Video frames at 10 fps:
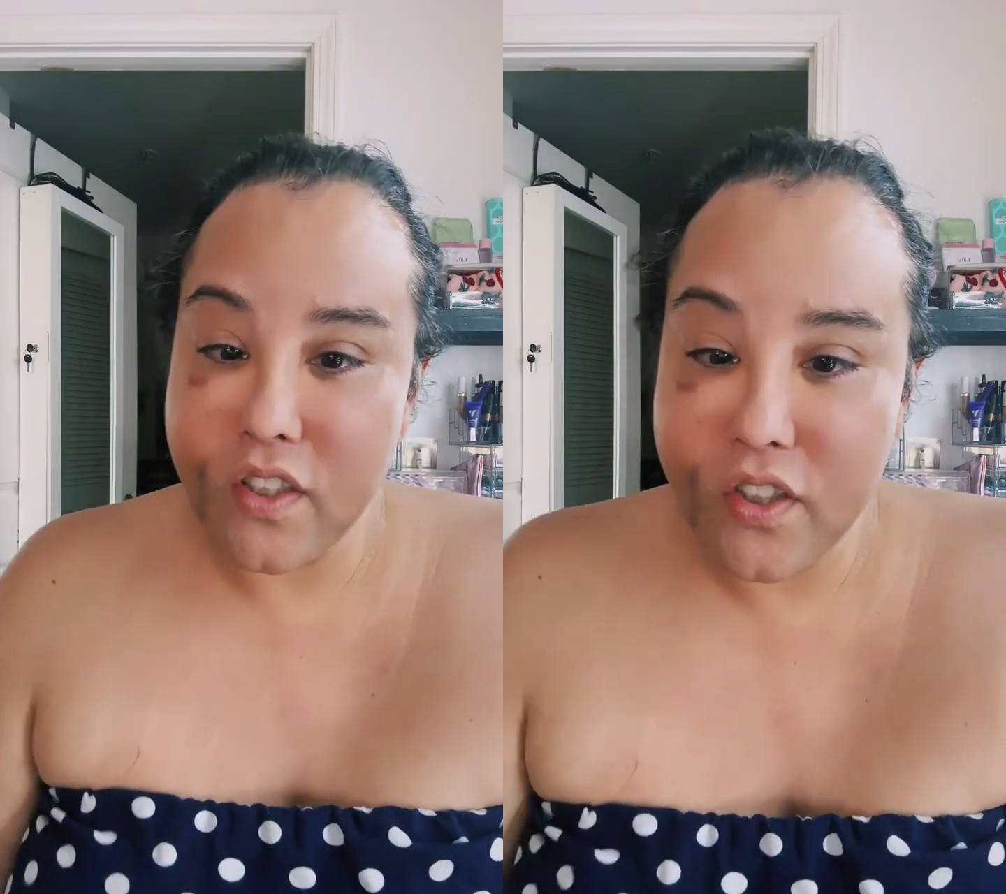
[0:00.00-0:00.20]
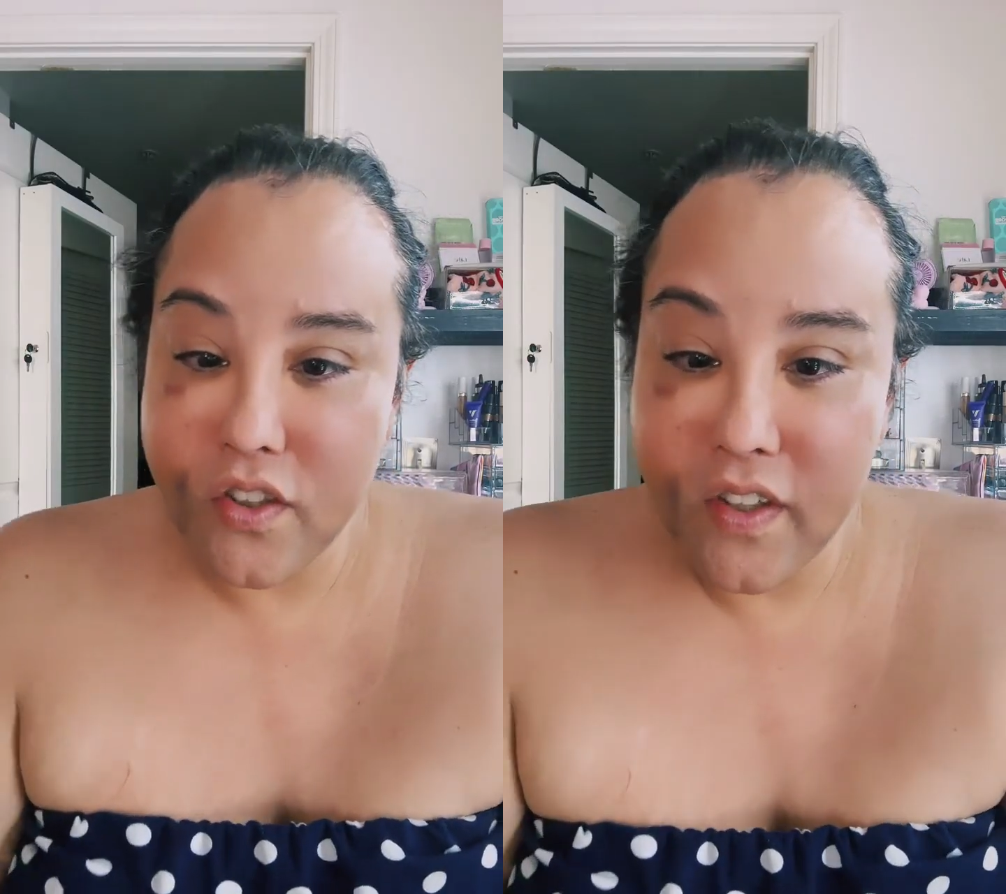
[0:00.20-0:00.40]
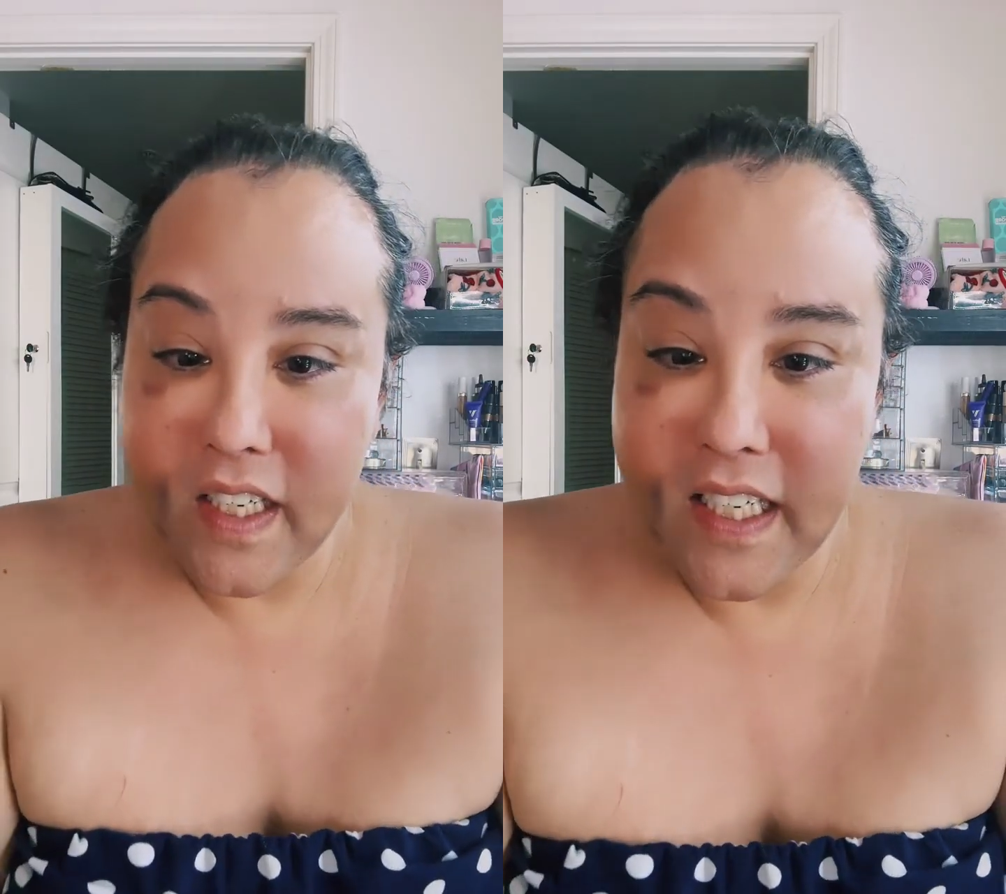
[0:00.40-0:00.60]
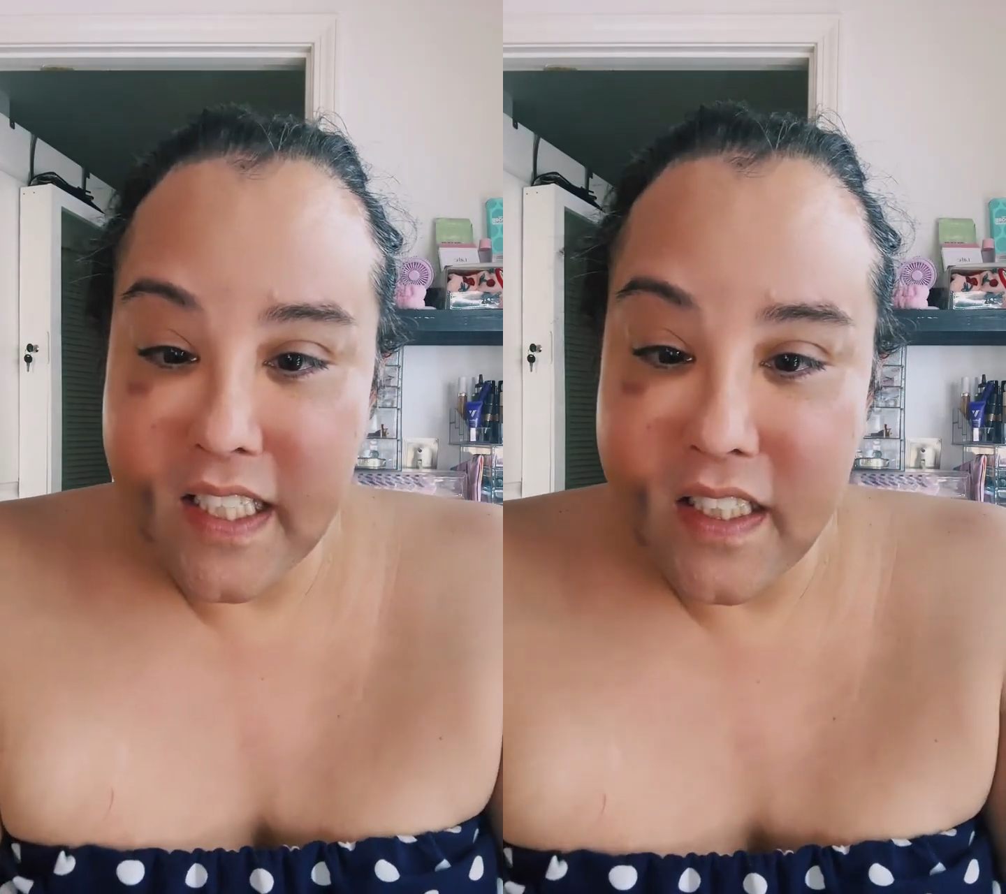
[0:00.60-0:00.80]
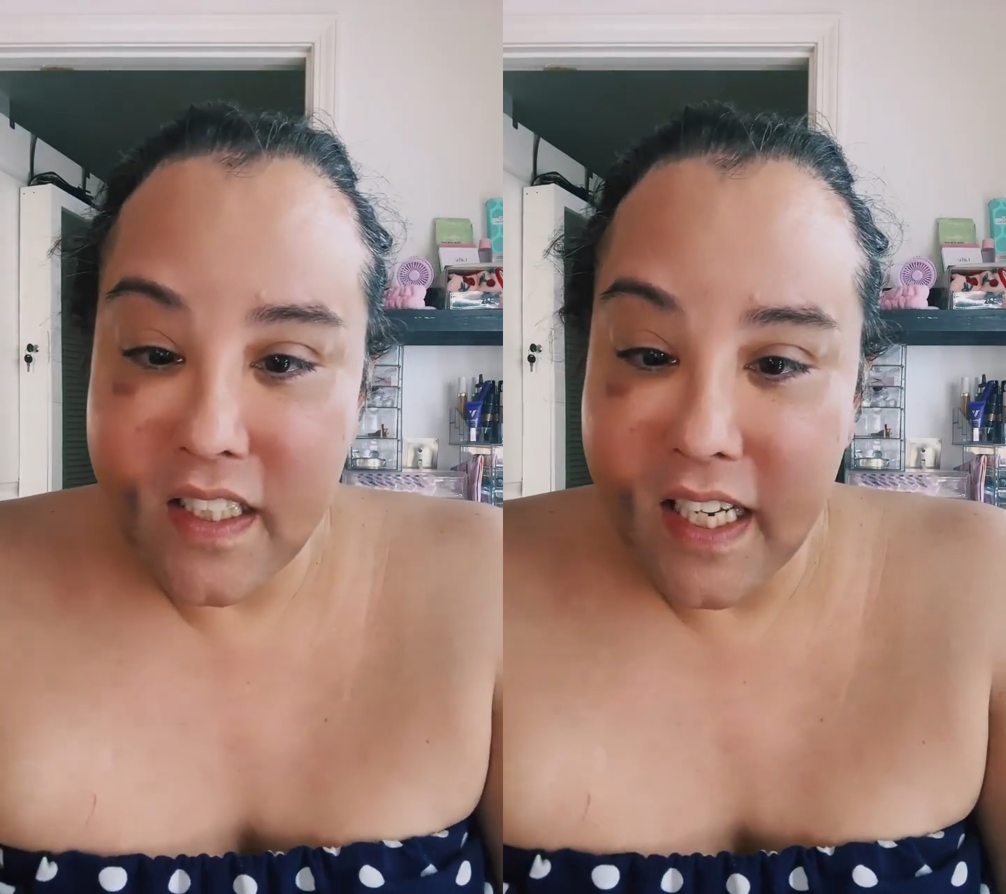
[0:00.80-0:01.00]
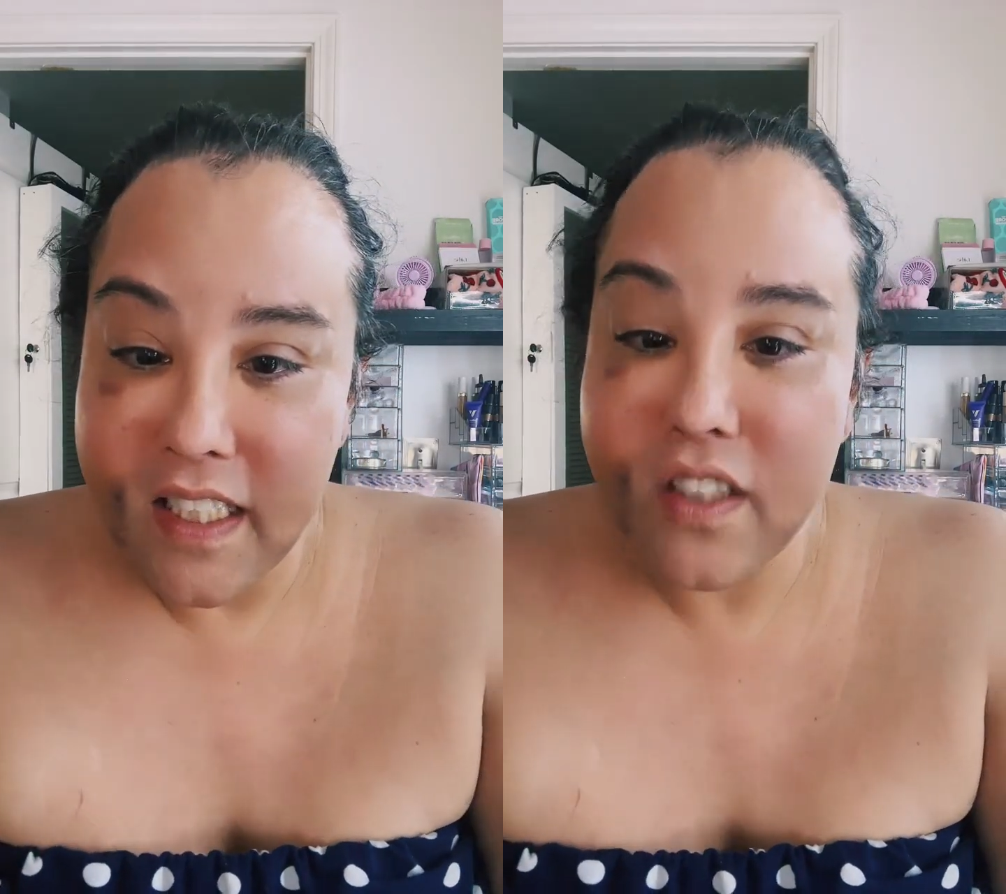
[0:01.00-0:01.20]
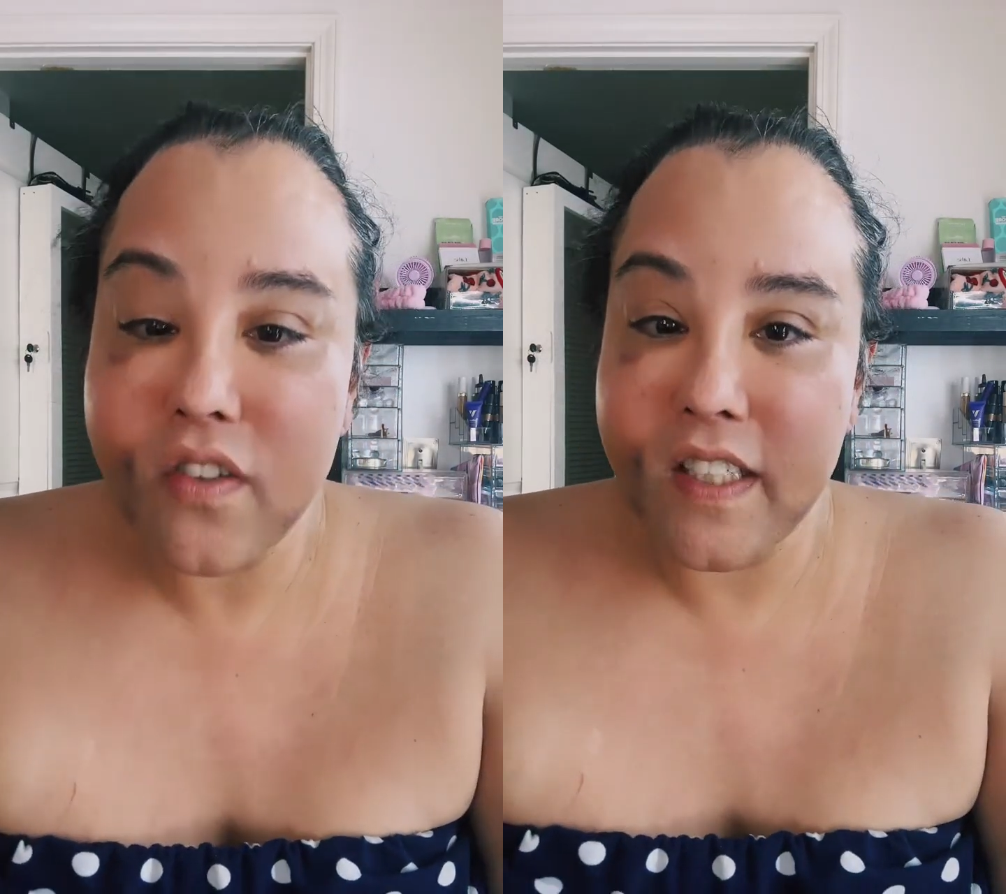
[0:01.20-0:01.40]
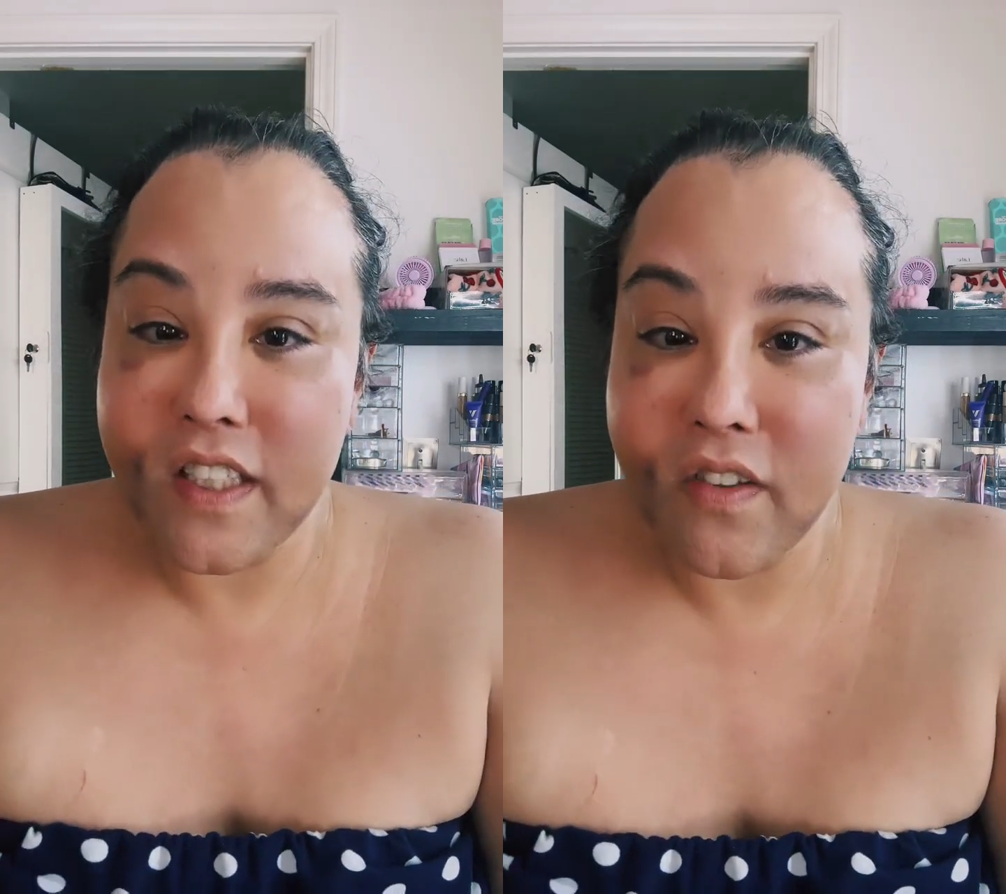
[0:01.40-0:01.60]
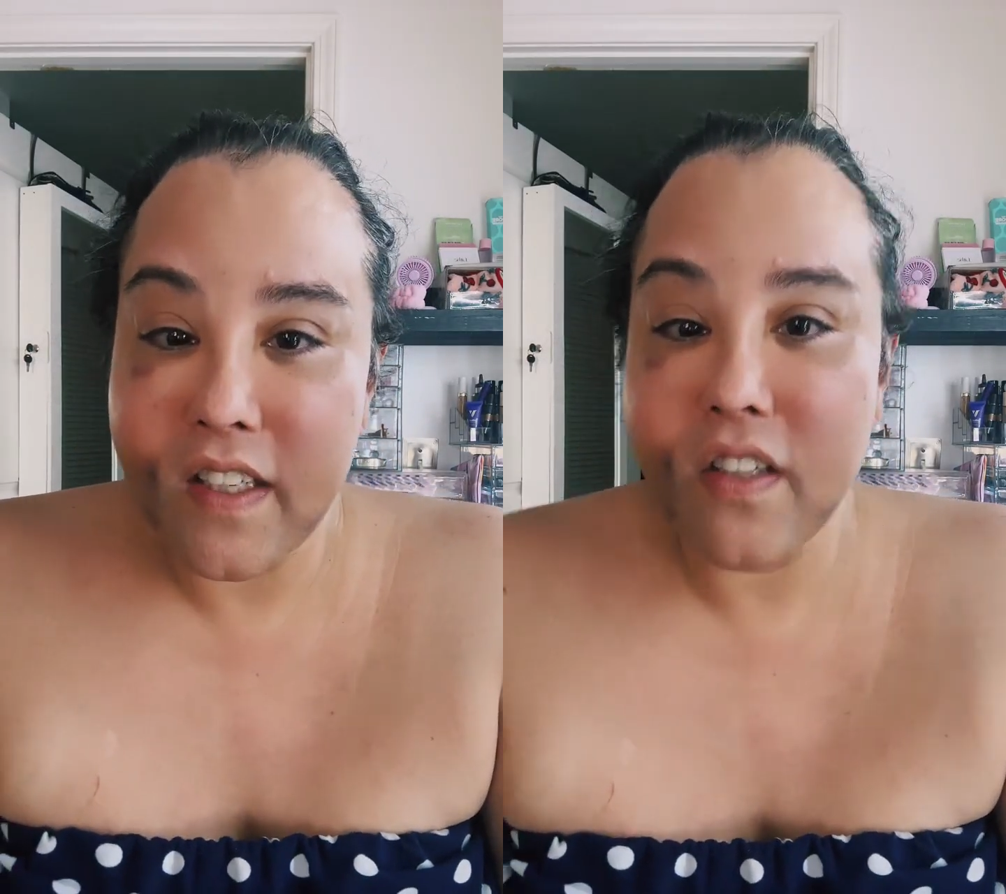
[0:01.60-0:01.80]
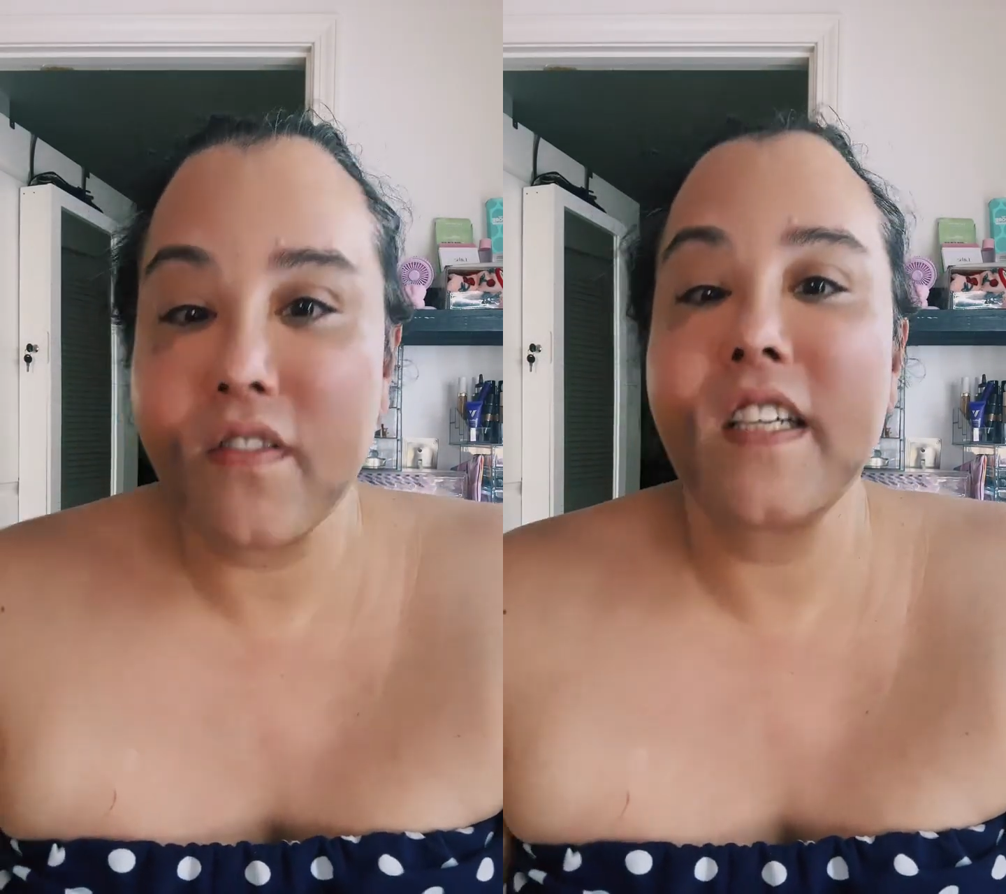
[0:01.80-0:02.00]
surgery in end of
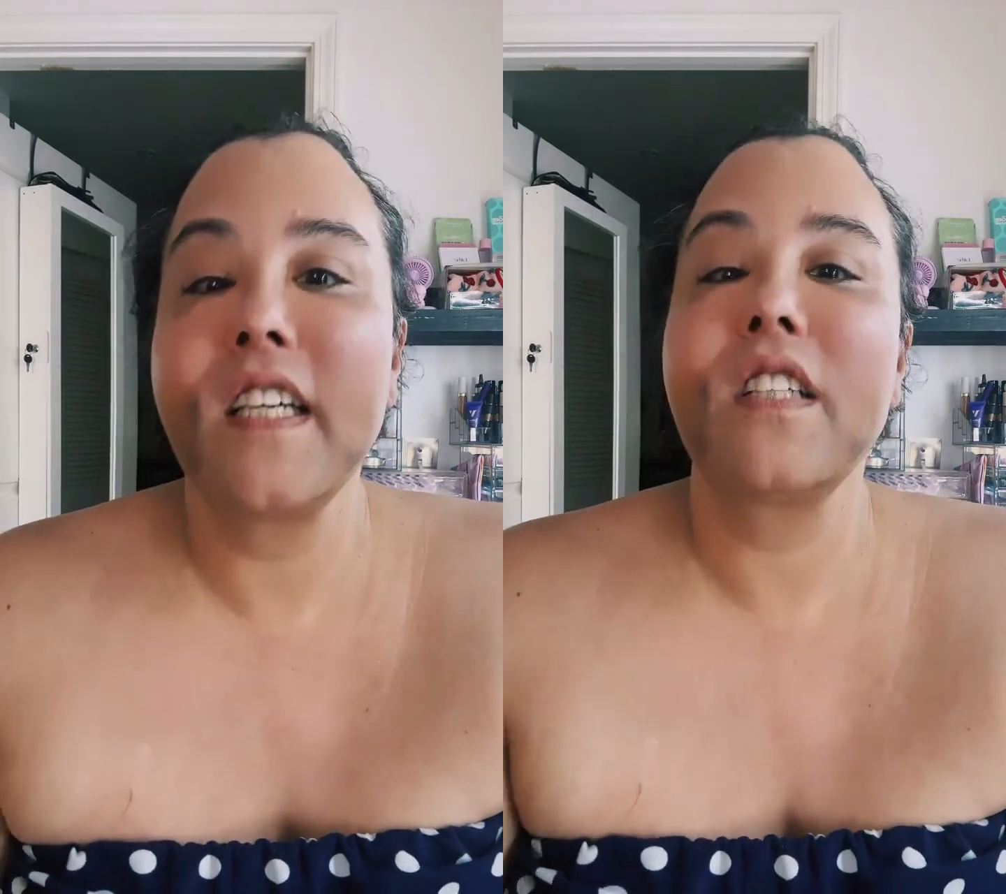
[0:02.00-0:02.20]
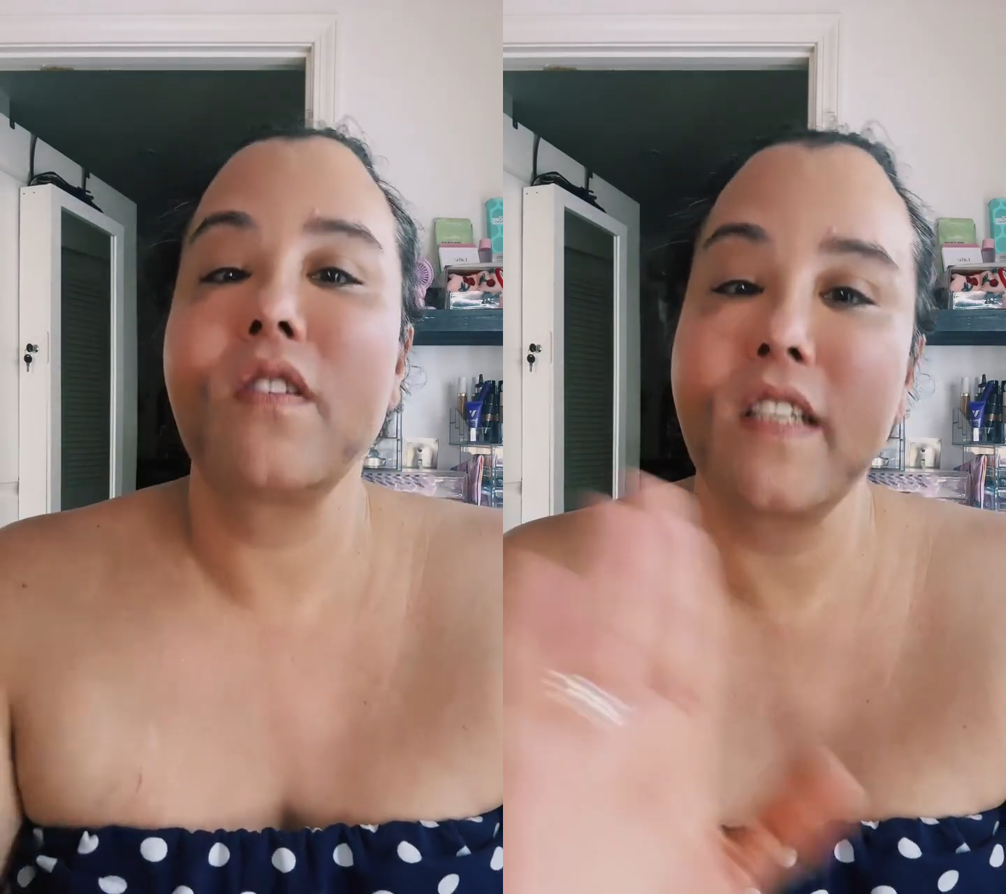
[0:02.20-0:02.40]
2023,